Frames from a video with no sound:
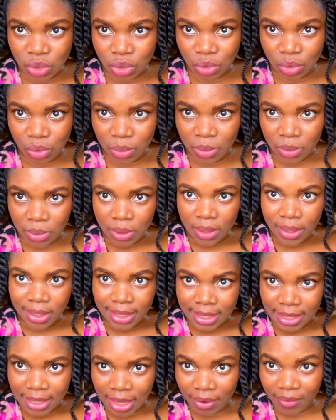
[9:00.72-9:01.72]
two
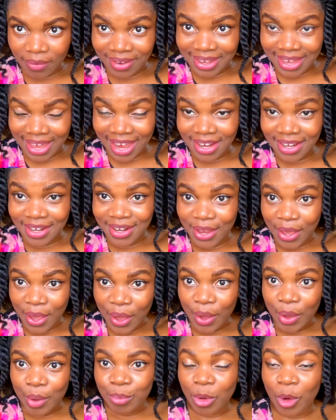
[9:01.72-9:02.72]
here again,
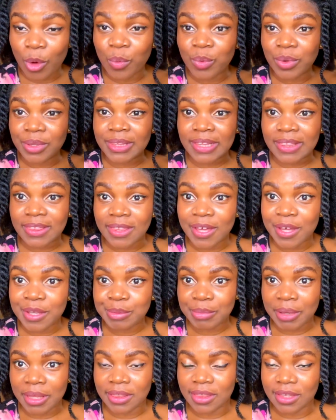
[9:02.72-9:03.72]
but with the
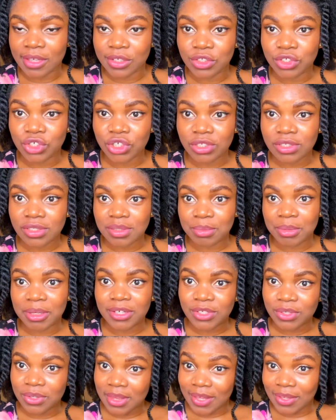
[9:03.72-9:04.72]
third method, just to
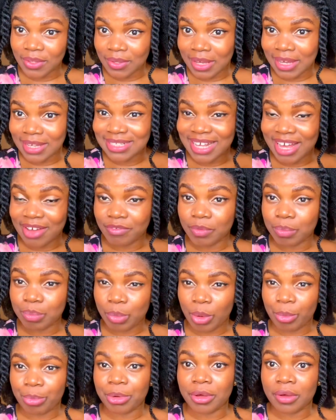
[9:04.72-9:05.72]
make sure that you guys have a
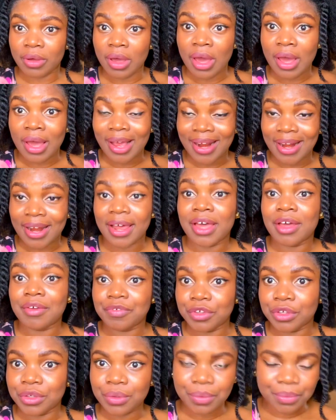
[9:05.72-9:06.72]
proper clear
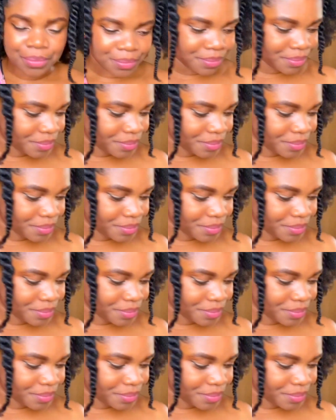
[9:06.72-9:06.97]
view.